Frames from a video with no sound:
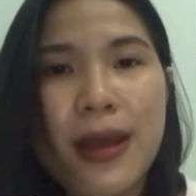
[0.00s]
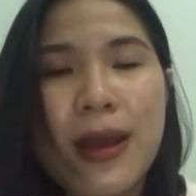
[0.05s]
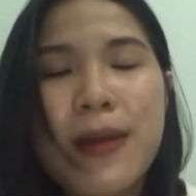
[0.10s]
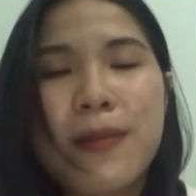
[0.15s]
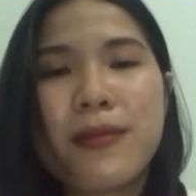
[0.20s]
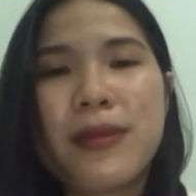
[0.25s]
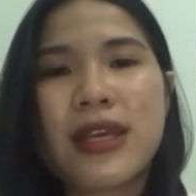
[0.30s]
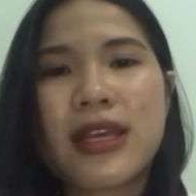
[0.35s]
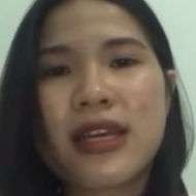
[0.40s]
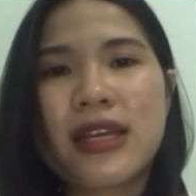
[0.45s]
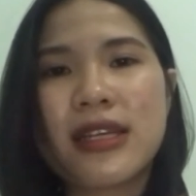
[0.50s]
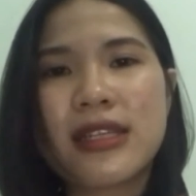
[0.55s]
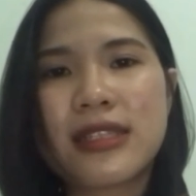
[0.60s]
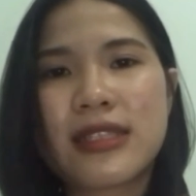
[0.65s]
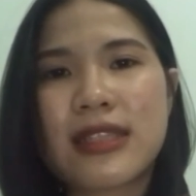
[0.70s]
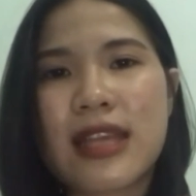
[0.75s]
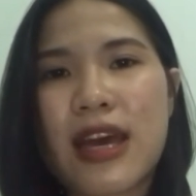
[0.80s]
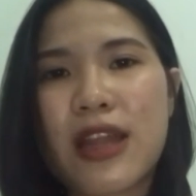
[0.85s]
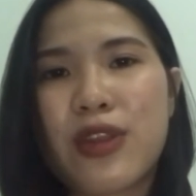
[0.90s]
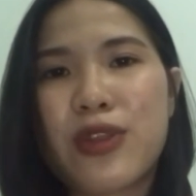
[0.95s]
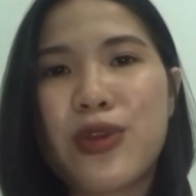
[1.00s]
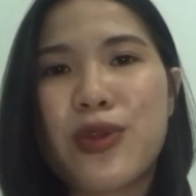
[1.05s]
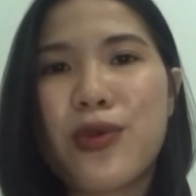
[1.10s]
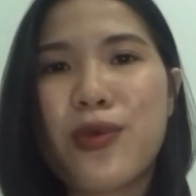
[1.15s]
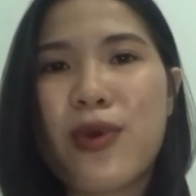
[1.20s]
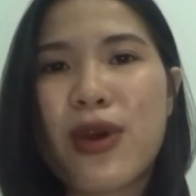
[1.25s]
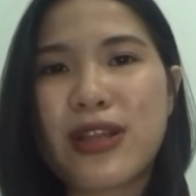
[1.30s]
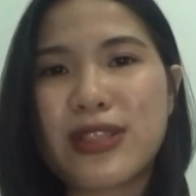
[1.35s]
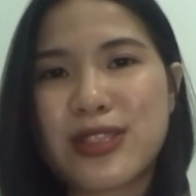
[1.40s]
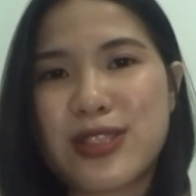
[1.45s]
because that you
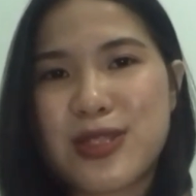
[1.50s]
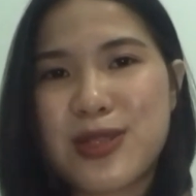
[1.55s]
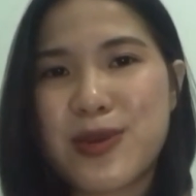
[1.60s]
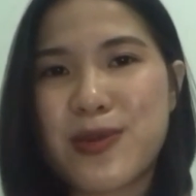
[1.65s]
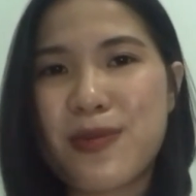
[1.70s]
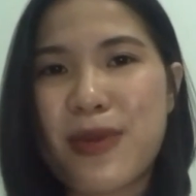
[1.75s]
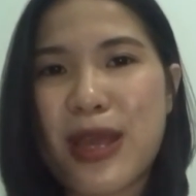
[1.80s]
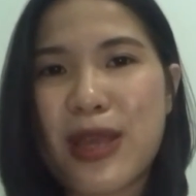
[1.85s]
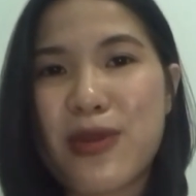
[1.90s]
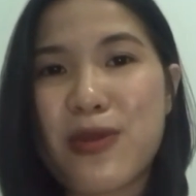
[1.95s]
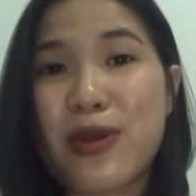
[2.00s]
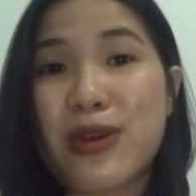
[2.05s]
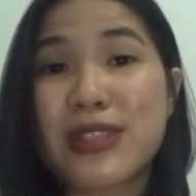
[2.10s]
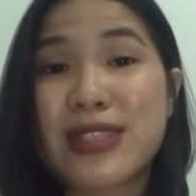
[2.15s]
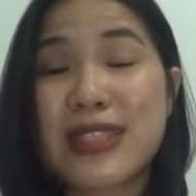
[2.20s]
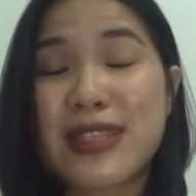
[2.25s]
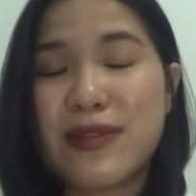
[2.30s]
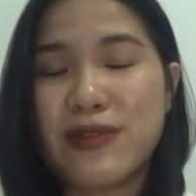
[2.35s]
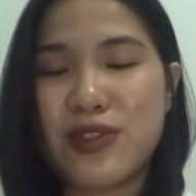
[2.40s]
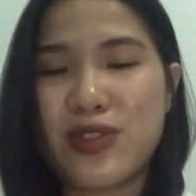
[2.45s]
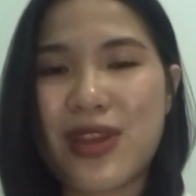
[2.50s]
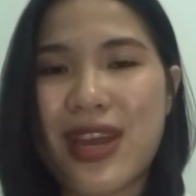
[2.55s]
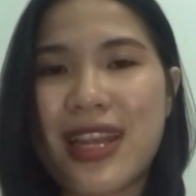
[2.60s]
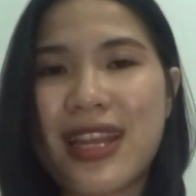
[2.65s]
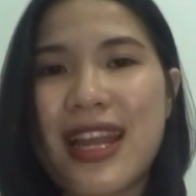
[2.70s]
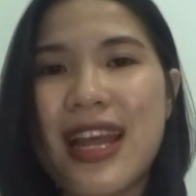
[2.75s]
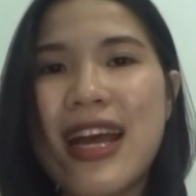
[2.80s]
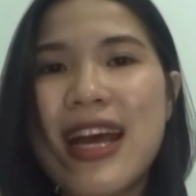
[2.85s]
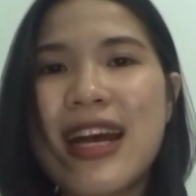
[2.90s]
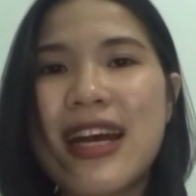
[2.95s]
want to make your subject
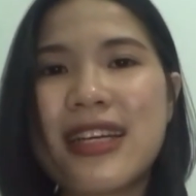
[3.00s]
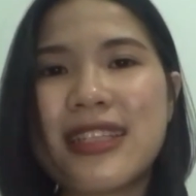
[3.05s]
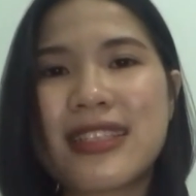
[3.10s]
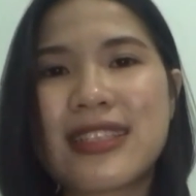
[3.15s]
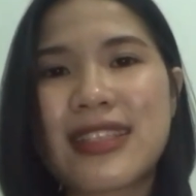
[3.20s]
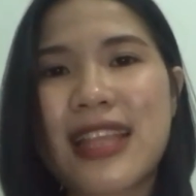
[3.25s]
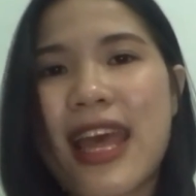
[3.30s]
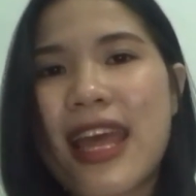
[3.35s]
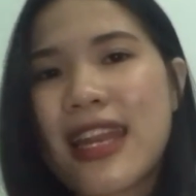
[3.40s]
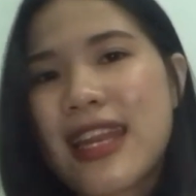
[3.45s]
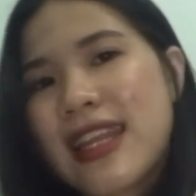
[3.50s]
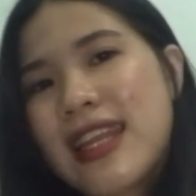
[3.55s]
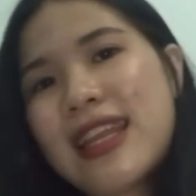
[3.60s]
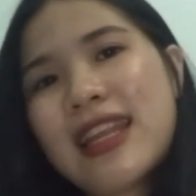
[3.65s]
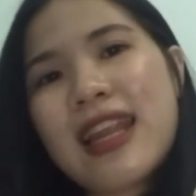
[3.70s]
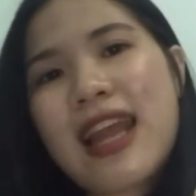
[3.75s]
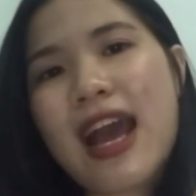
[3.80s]
stand